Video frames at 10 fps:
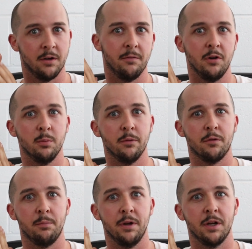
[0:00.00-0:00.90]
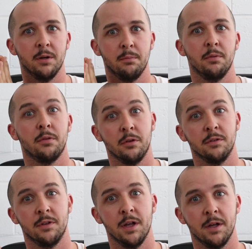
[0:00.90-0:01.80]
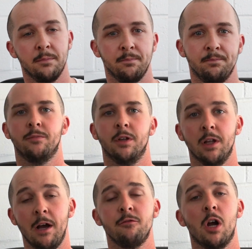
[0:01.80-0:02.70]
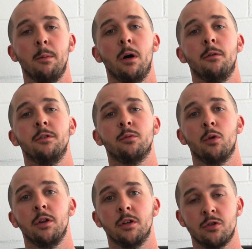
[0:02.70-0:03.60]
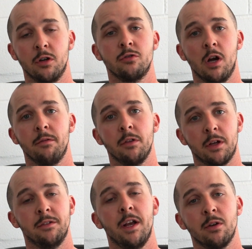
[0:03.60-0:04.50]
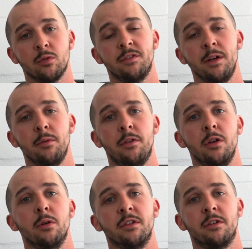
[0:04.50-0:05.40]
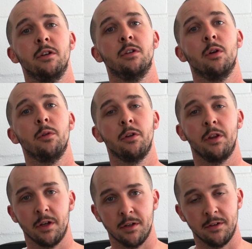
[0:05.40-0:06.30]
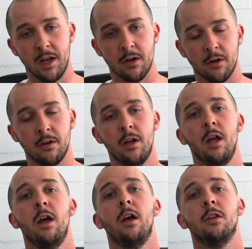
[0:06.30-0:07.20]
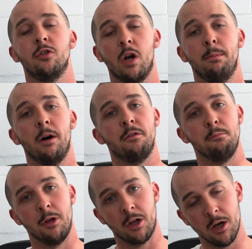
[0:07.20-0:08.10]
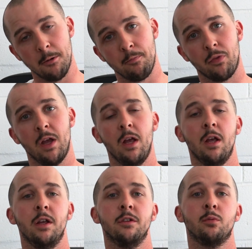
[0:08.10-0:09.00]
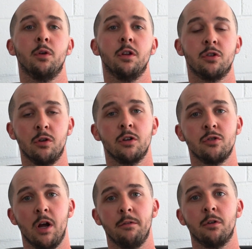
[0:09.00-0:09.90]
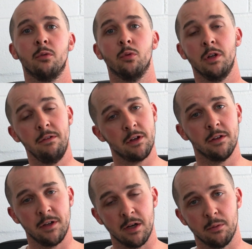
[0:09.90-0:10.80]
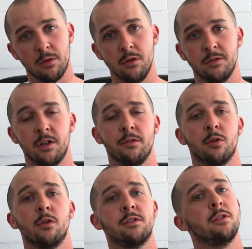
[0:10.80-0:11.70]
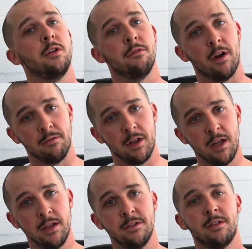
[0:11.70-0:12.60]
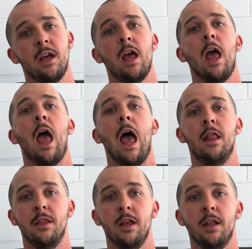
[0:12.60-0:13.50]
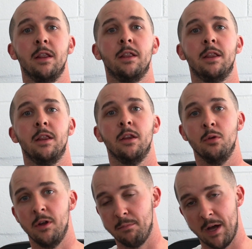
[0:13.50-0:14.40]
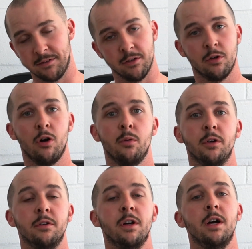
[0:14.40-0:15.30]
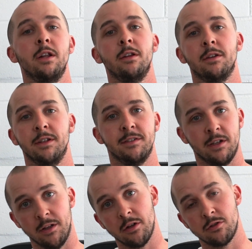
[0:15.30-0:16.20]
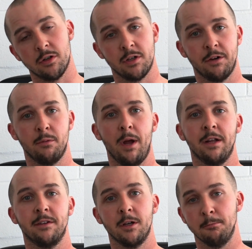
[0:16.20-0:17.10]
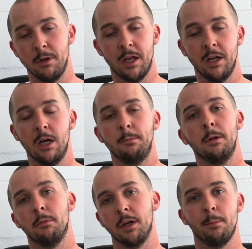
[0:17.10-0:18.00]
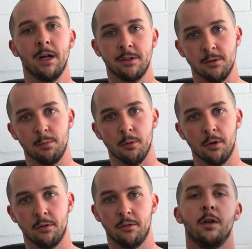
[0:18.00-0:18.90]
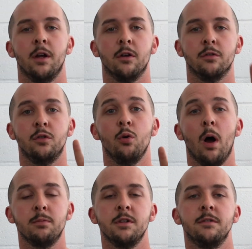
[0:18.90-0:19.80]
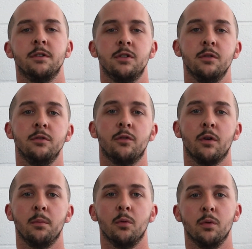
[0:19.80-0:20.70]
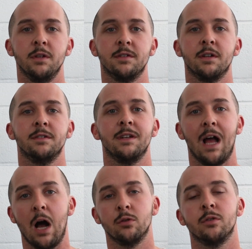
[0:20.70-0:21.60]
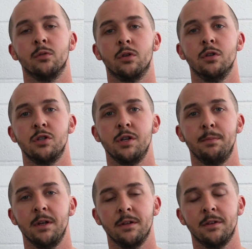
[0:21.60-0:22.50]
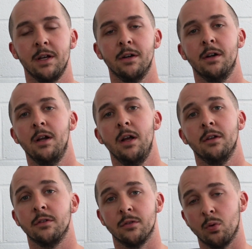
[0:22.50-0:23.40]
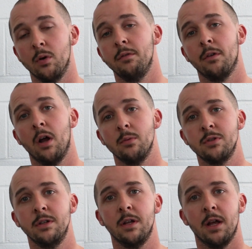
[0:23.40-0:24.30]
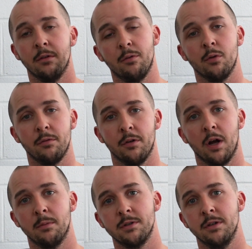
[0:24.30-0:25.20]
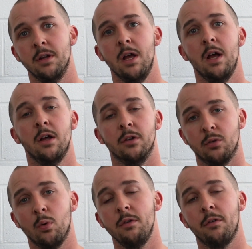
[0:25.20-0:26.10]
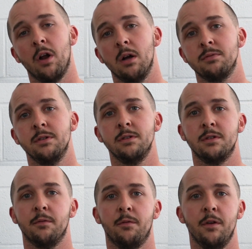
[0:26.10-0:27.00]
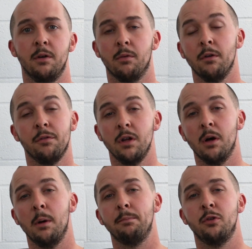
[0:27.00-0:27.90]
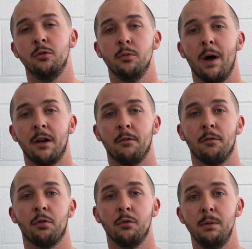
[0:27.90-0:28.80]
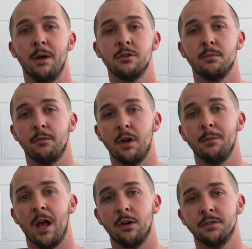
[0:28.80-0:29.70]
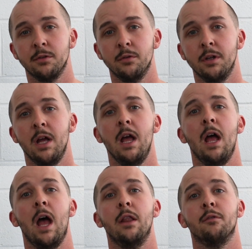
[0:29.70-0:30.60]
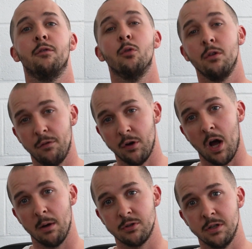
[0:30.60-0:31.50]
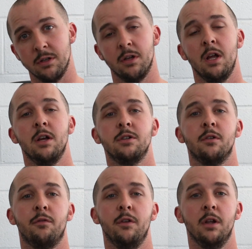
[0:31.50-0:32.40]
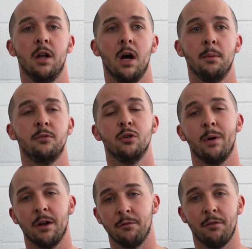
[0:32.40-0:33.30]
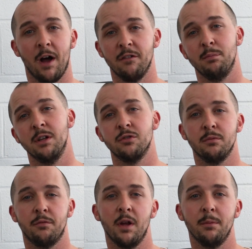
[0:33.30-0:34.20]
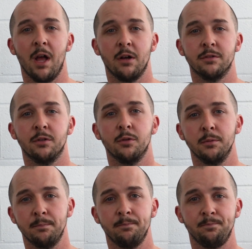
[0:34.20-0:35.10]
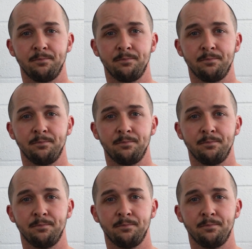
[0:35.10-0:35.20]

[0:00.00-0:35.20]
they're available for pickup Thursday. The live drop-off is where the truck driver and the container will stay with you until you're done loading the container. The drop-off and pickup is where the truck driver will leave the container with you, say over the course of 3 to 5 days, and then you give Matson a call when you're done. They send another truck driver back to come pick it up and bring it back to the port. There are 2 options to choose from when discussing a household goods shipping container. There's a 20-foot option and a 40-foot option. The 20-foot option should fit roughly up to about a 3-bedroom family household, and the 40-foot option should fit up to about a 5-bedroom family household.